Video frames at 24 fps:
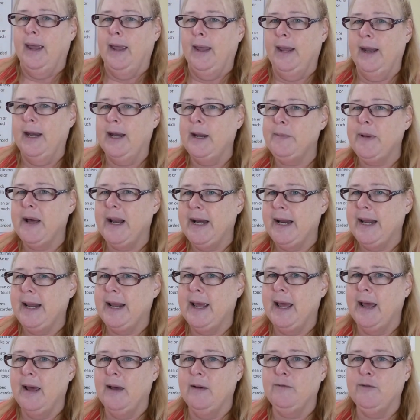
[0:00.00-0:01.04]
Anybody
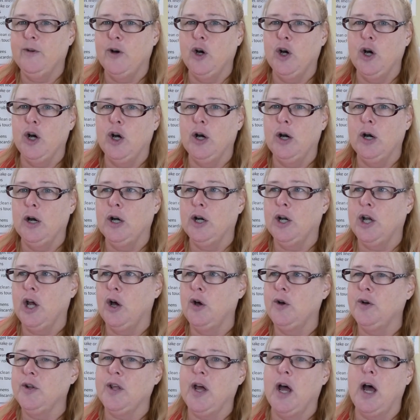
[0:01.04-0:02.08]
ever
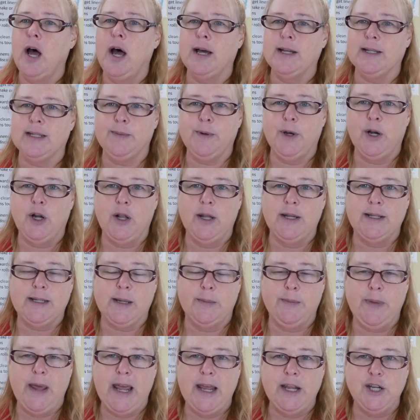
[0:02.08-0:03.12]
go to the hospital as
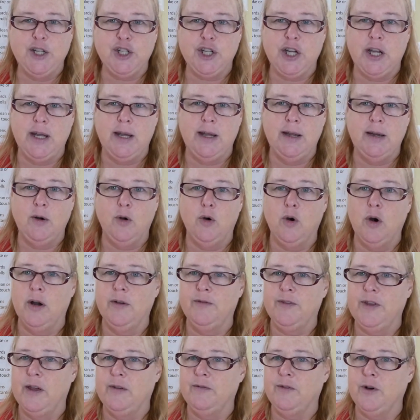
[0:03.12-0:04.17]
a patient, or
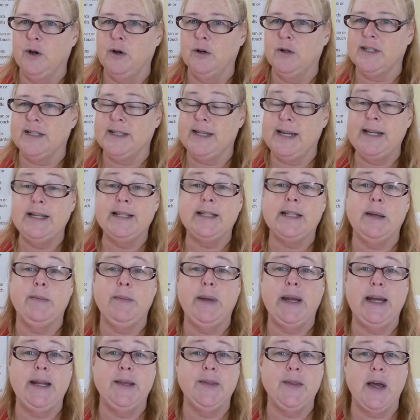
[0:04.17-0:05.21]
have you ever seen
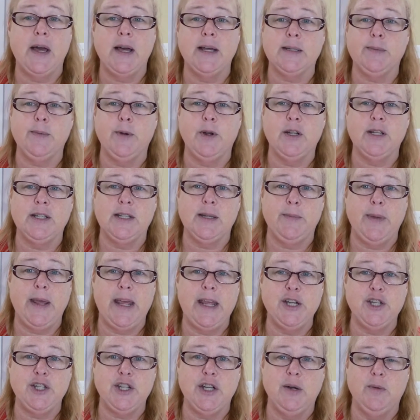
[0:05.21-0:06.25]
somebody in the hospital as a
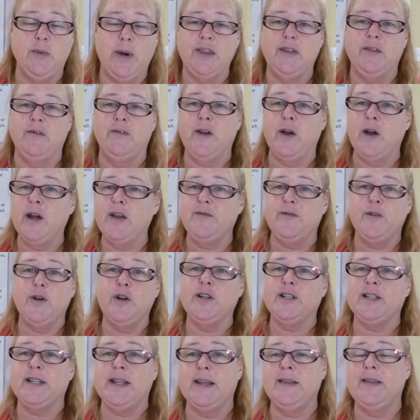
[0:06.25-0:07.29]
patient, right? The very
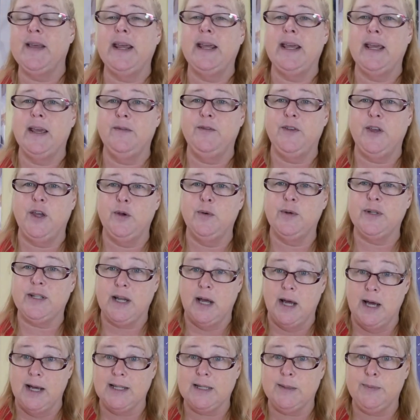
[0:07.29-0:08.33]
first thing they give you is a
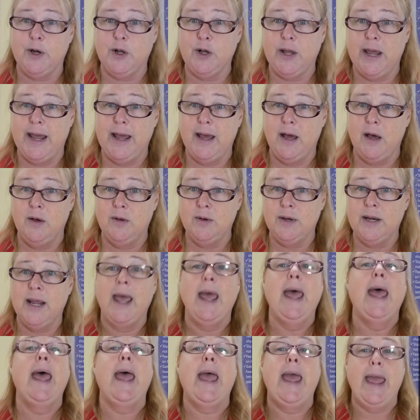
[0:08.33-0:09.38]
hospital gown
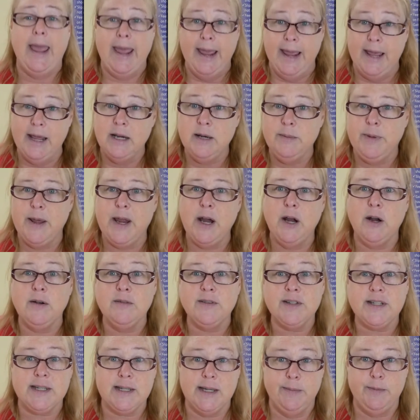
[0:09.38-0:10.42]
and a pair
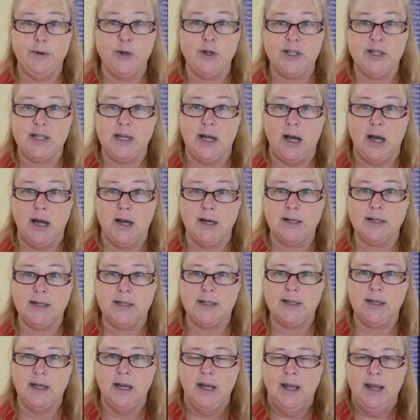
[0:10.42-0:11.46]
of slipper
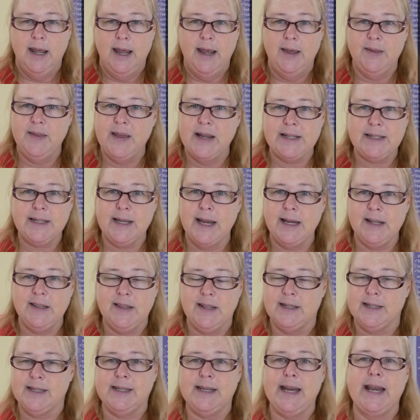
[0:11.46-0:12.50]
socks. And that's like
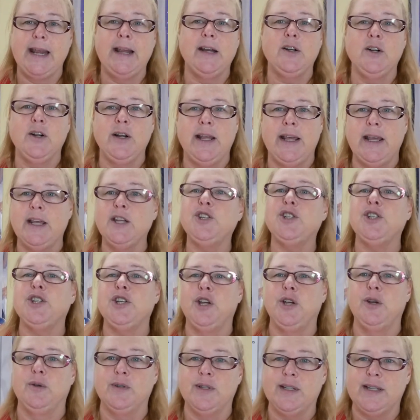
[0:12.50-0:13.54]
the standard
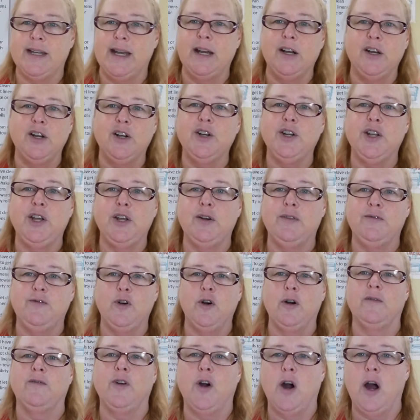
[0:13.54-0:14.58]
issue, standard
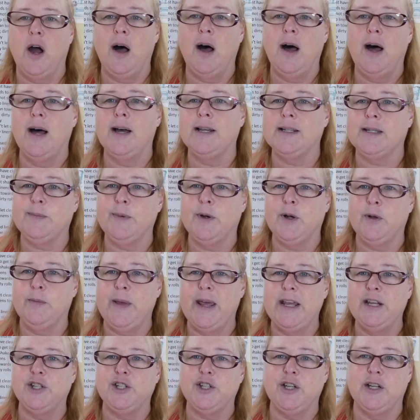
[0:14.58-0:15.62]
uniform for all hospital
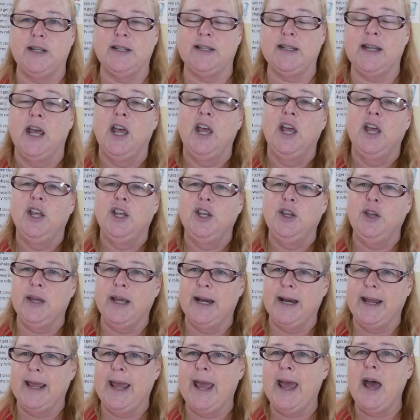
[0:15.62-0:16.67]
patients. You
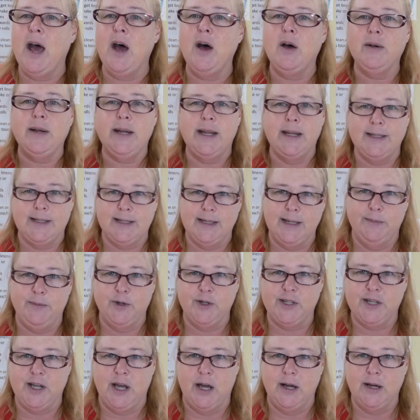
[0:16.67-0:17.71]
get a gown and slipper
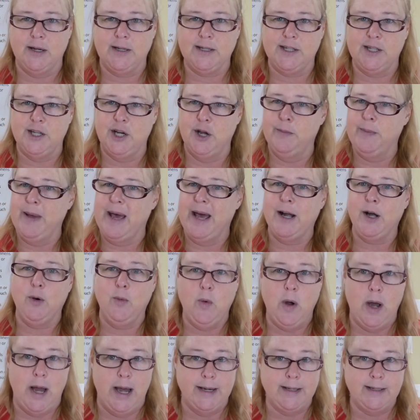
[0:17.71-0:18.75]
socks, no matter
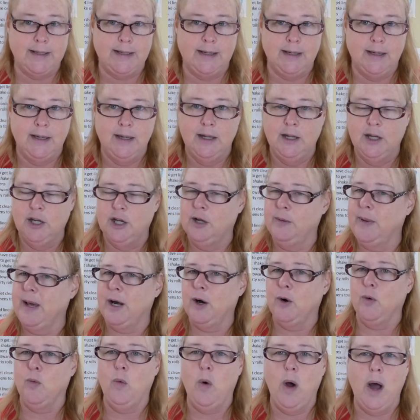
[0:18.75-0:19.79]
what, no
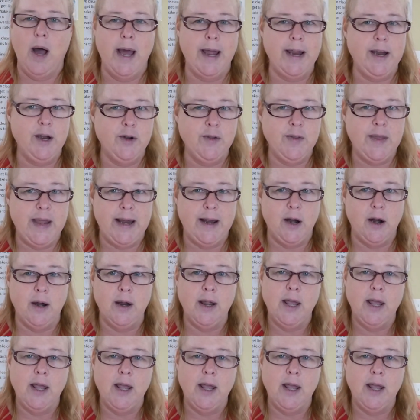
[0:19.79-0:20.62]
matter why you're there.